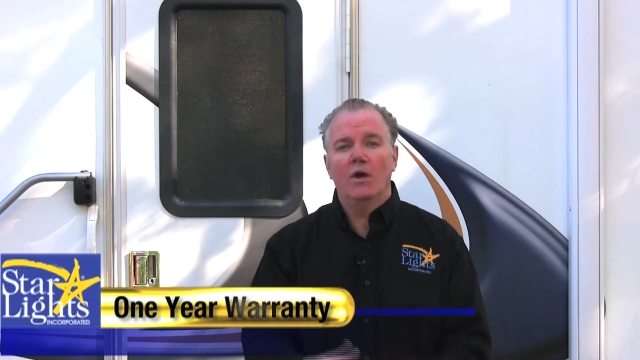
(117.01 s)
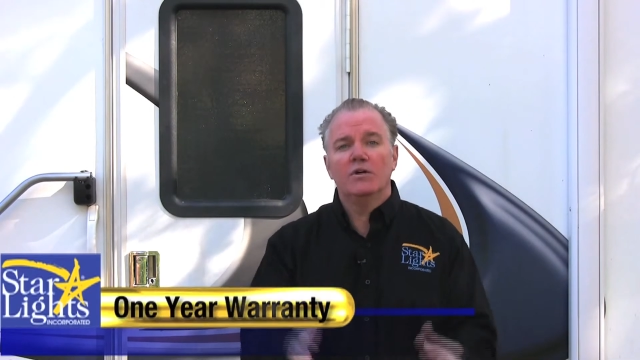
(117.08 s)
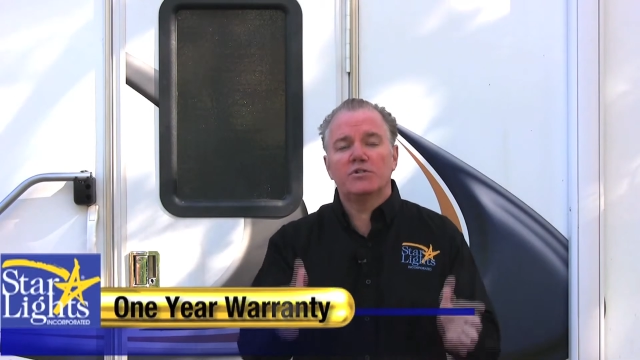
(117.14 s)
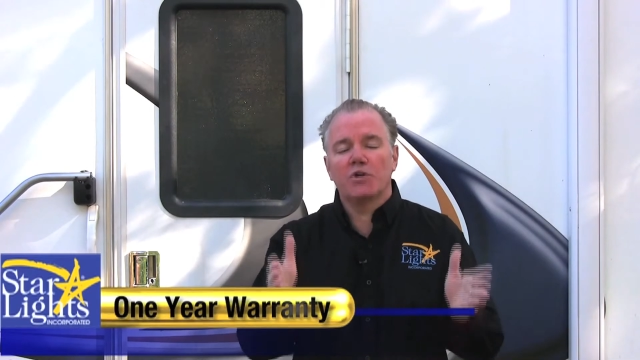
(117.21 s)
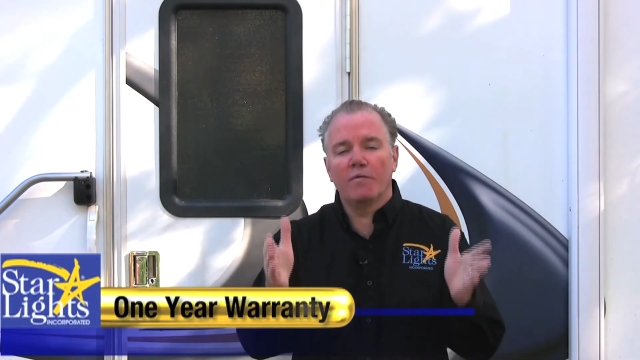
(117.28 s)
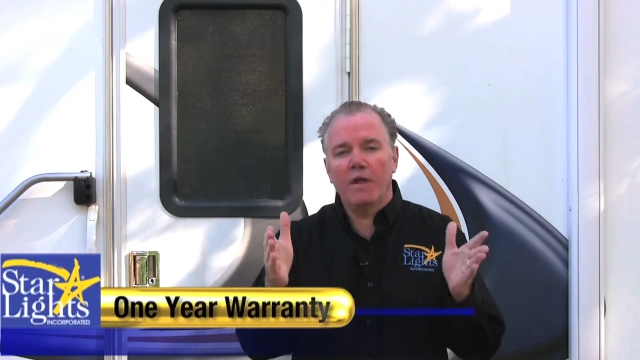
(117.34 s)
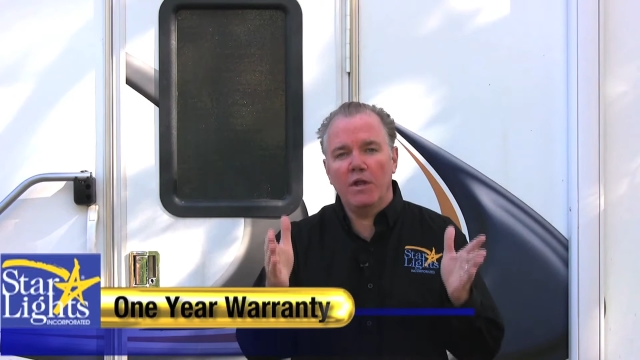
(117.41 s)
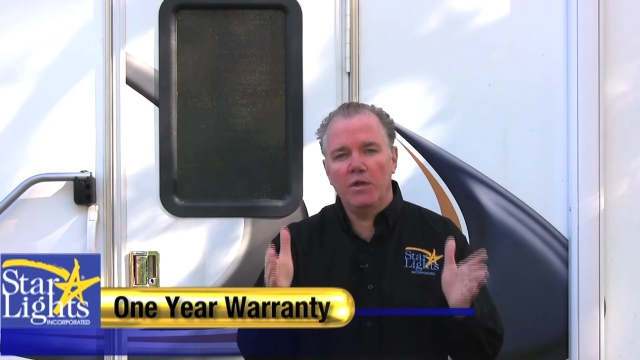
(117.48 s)

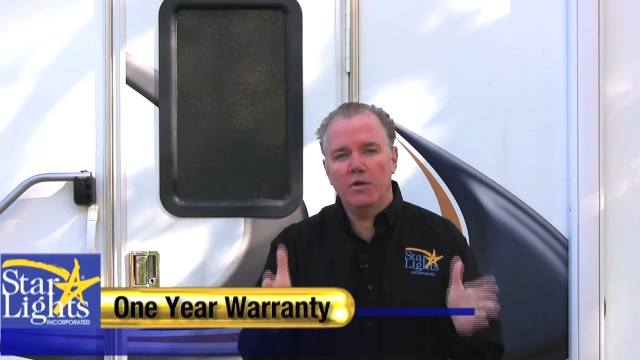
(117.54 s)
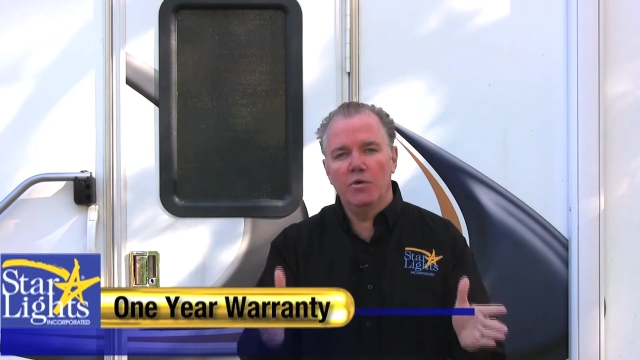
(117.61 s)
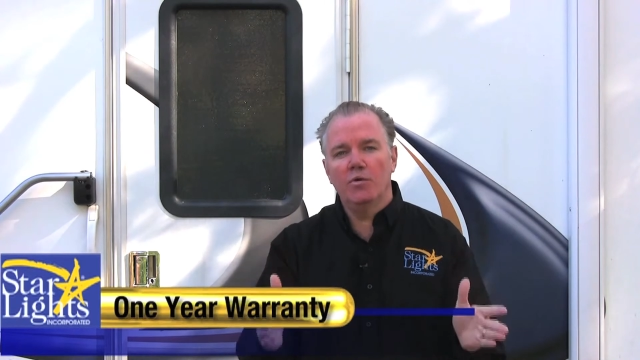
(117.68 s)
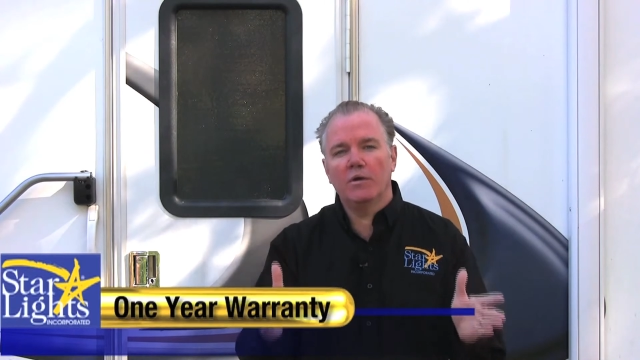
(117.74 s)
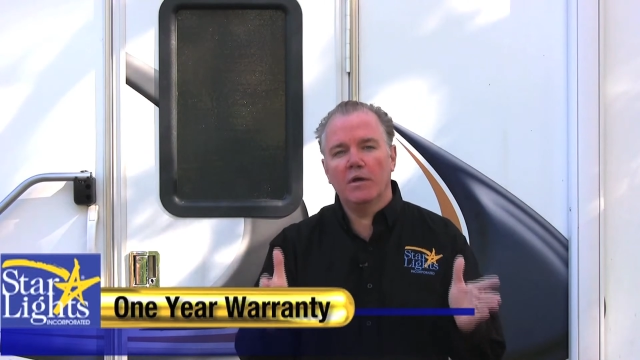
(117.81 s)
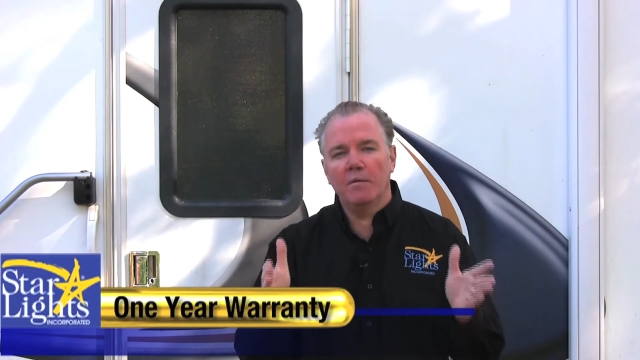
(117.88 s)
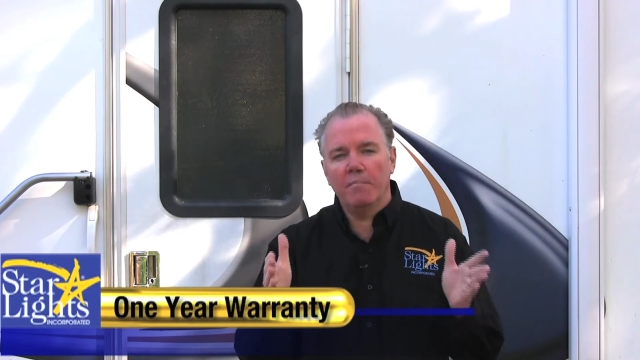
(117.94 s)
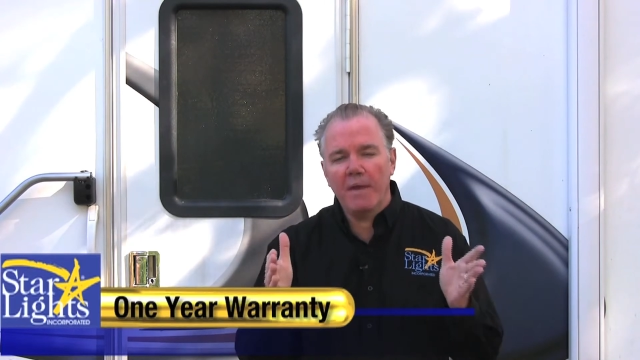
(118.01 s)
so that you
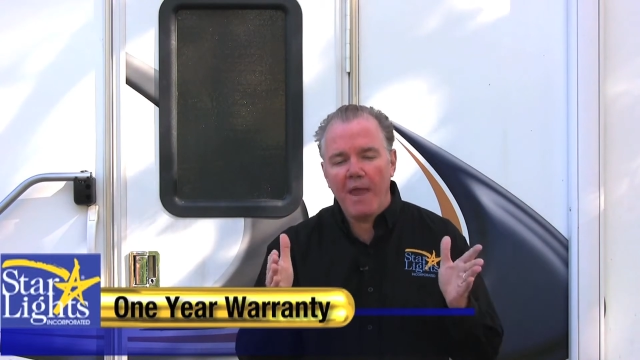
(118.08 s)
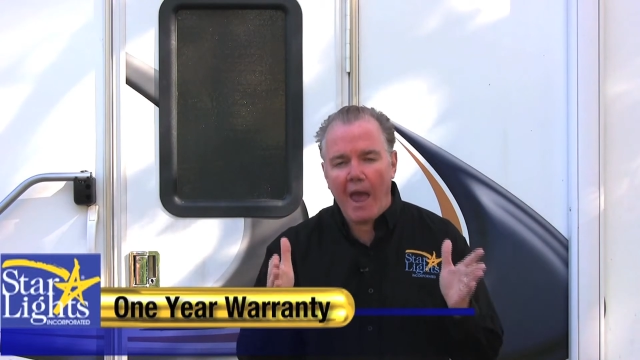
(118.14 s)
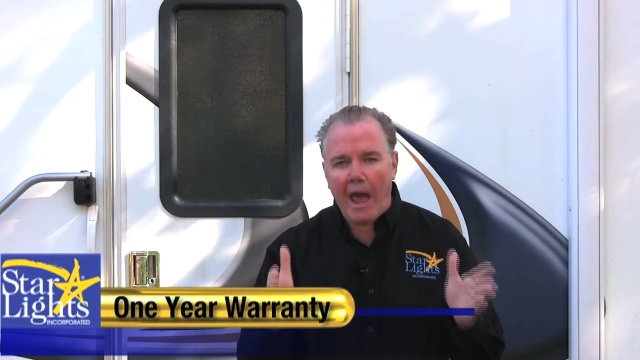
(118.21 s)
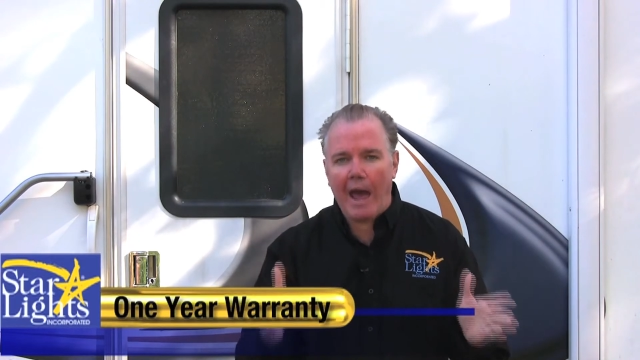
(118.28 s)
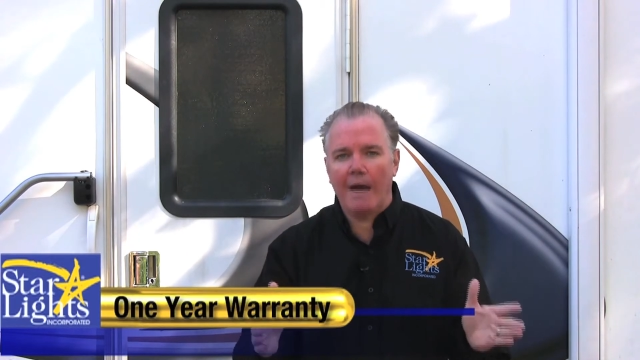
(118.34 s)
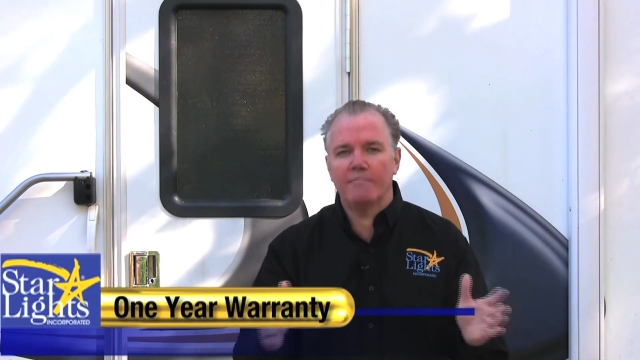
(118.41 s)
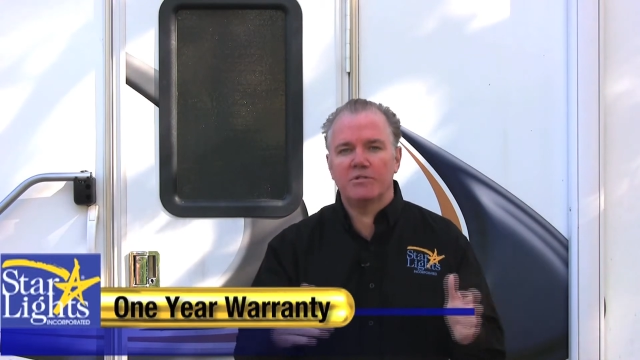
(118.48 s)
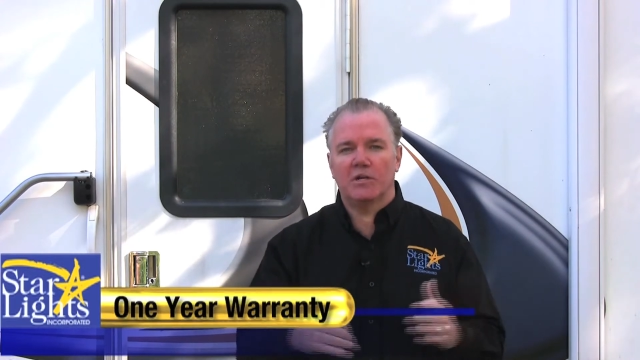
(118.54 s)
can be
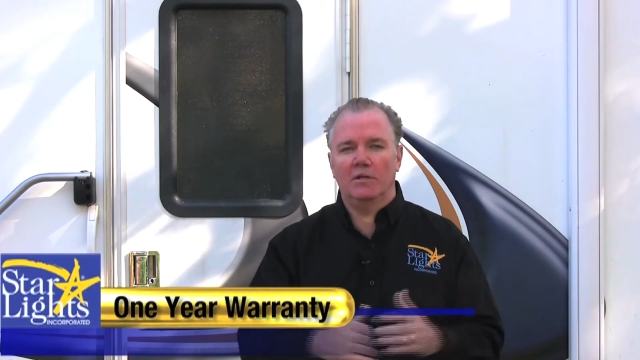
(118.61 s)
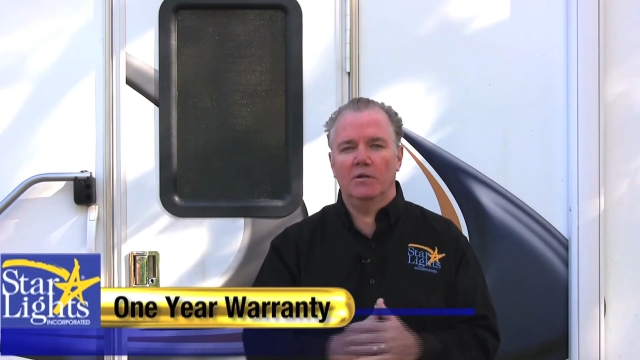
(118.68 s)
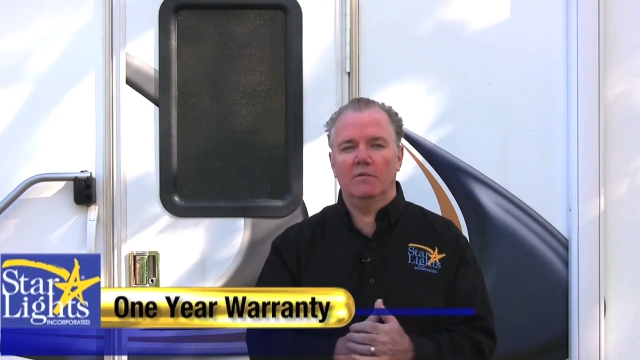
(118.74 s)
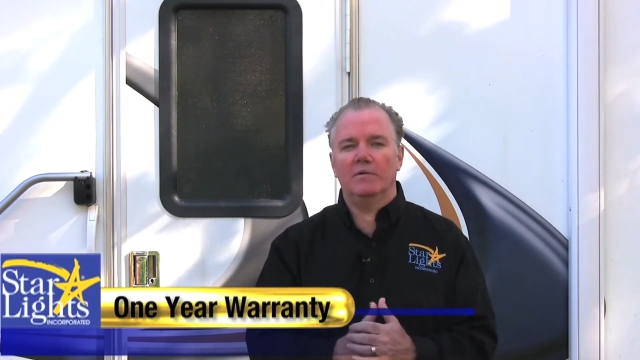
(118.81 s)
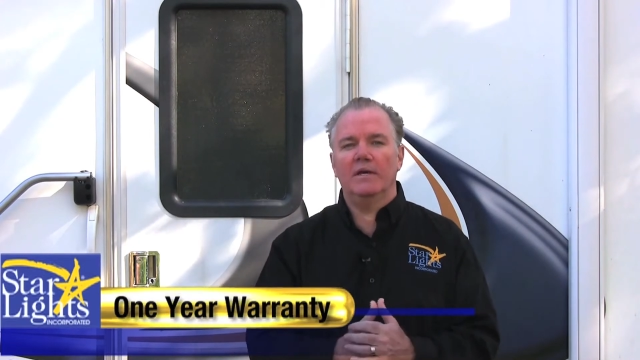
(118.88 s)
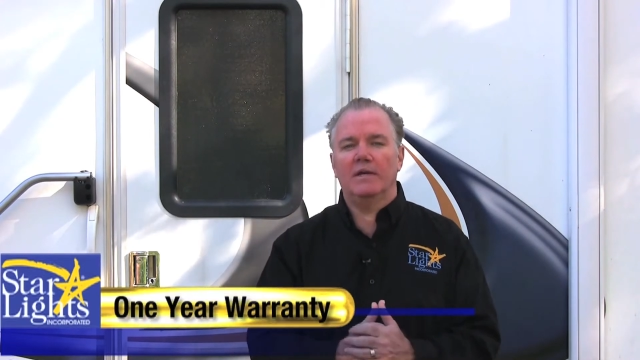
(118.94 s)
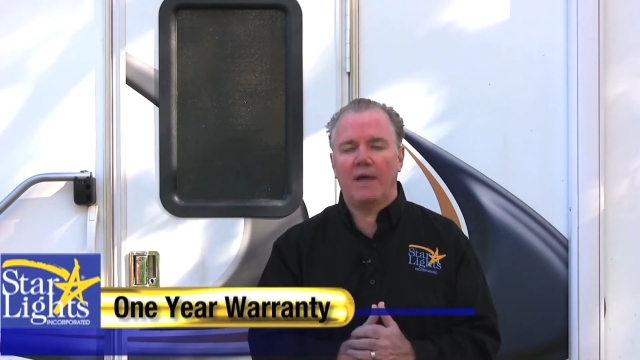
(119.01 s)
absolutely